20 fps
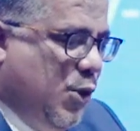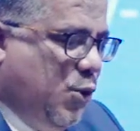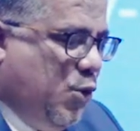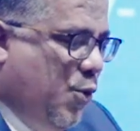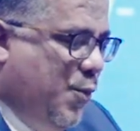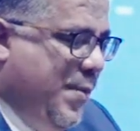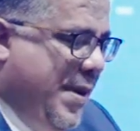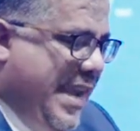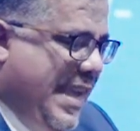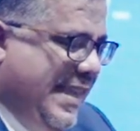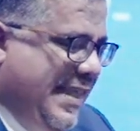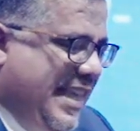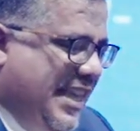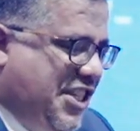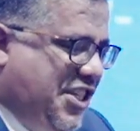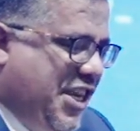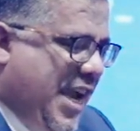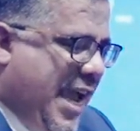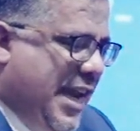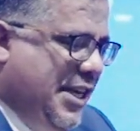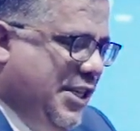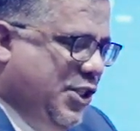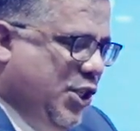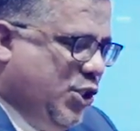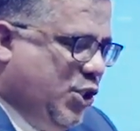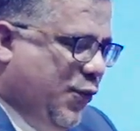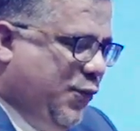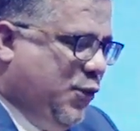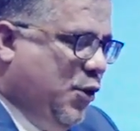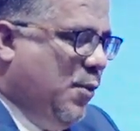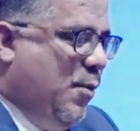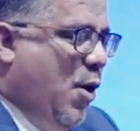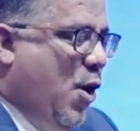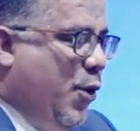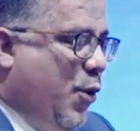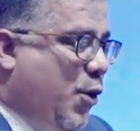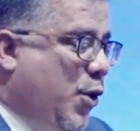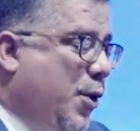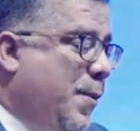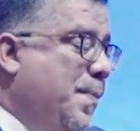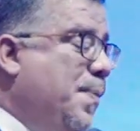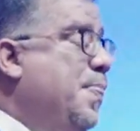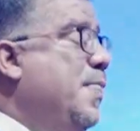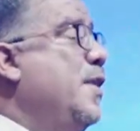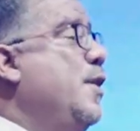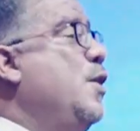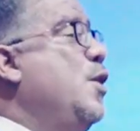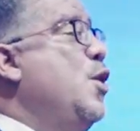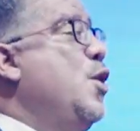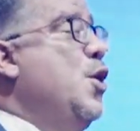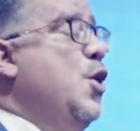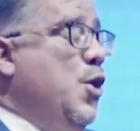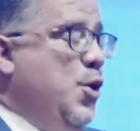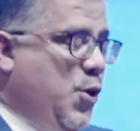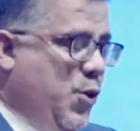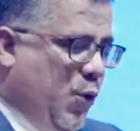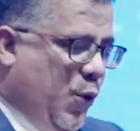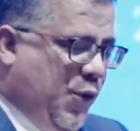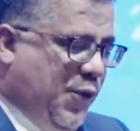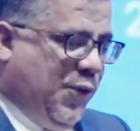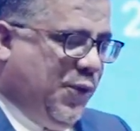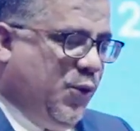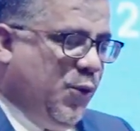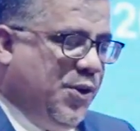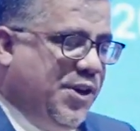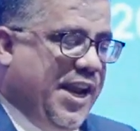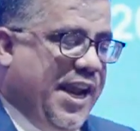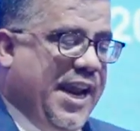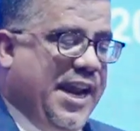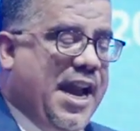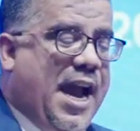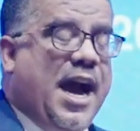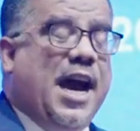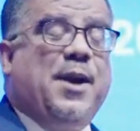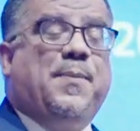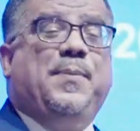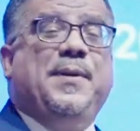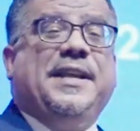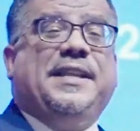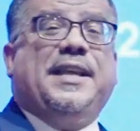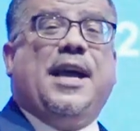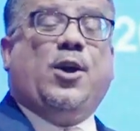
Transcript: to meet the challenges of tomorrow. Youth today are better